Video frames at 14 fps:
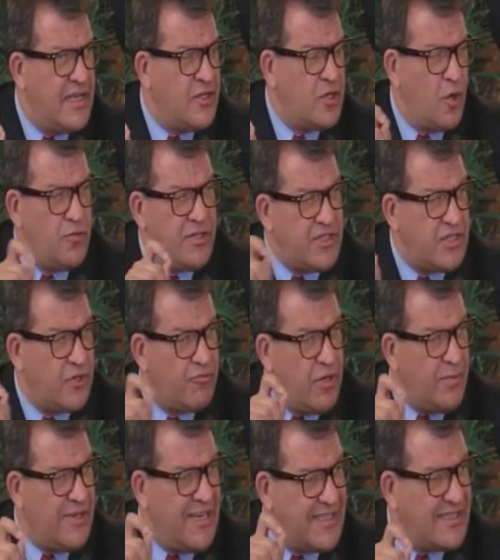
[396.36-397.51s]
No
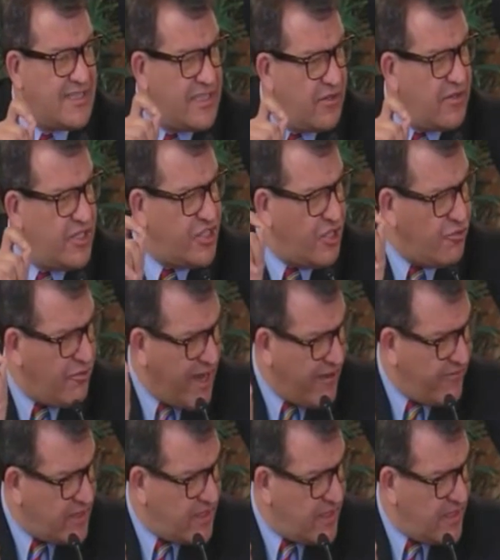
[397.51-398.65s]
disagreement necessarily
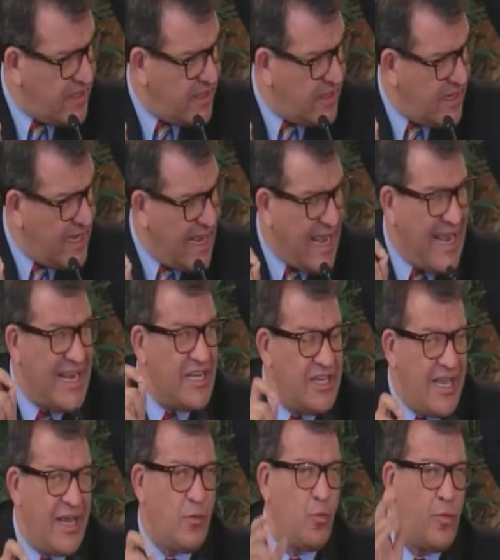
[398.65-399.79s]
geographically. And
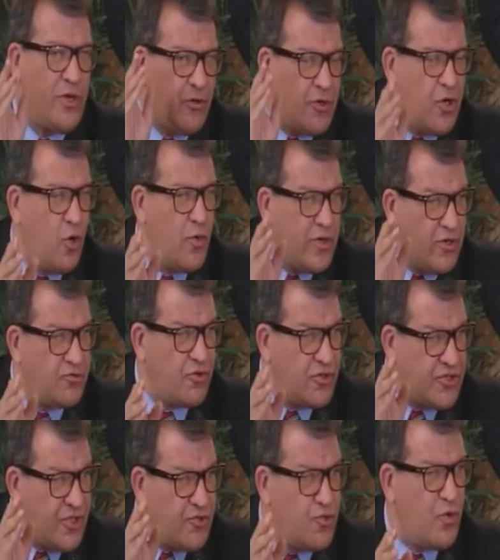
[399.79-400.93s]
yet we are going
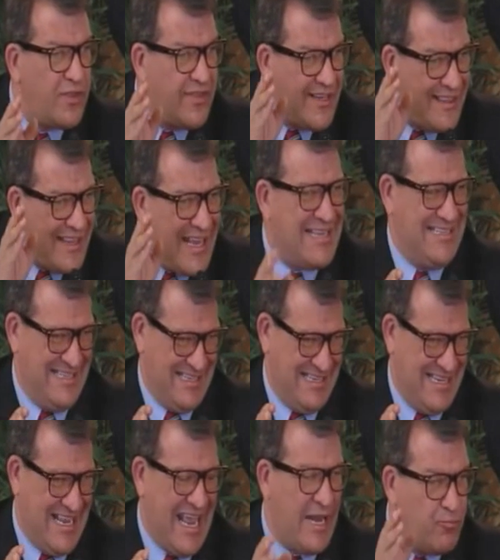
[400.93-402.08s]
across the North Atlantic
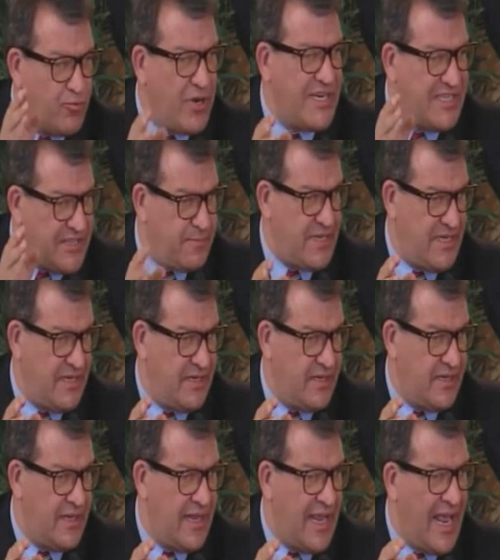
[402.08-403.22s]
at break speed.
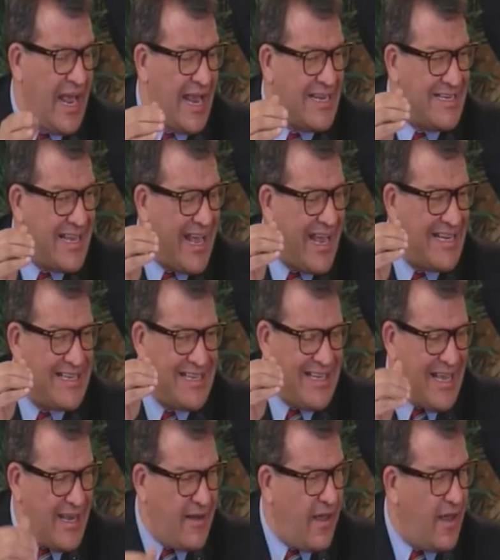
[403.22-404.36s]
I
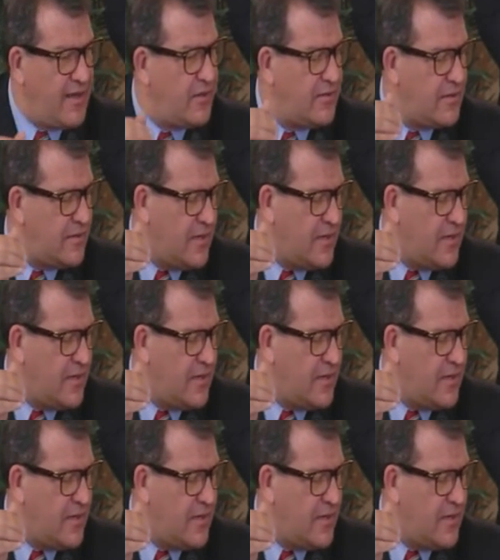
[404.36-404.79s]
cannot